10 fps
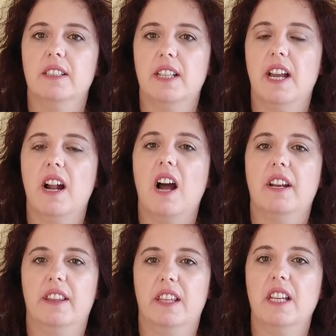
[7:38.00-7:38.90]
there are
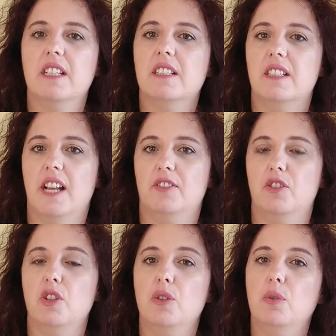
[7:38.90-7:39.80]
things that
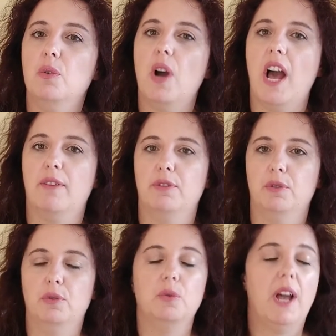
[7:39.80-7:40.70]
you have to
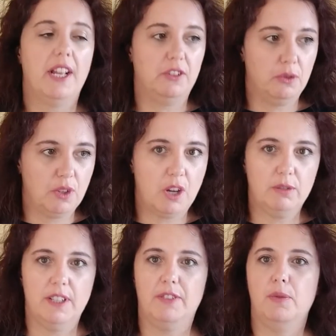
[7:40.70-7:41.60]
do, and you
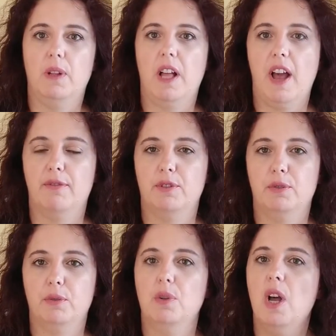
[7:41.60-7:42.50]
know that you will have to
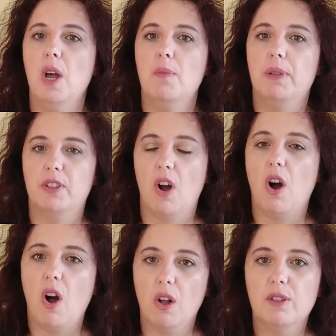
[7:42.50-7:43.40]
do, but
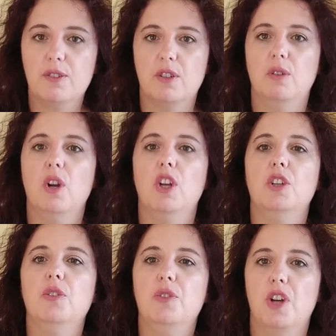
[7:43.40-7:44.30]
also
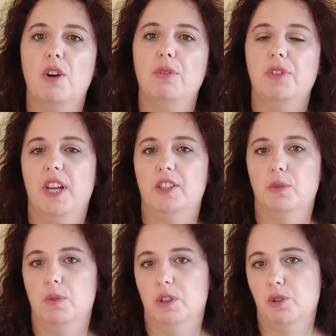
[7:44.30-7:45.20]
you know that
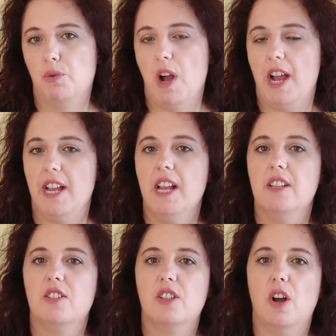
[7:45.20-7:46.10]
you will try.
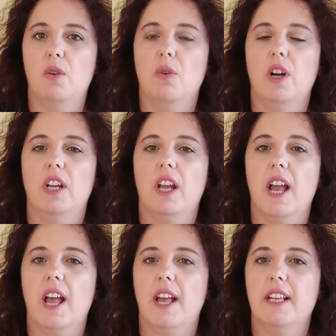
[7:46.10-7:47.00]
So
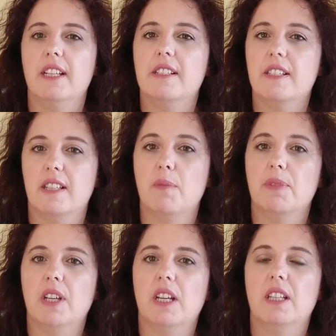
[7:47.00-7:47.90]
it's
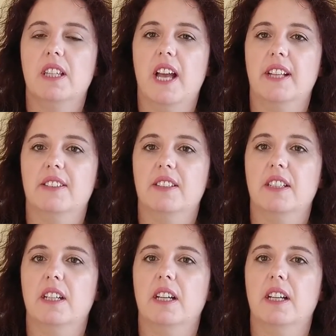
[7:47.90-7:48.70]
something that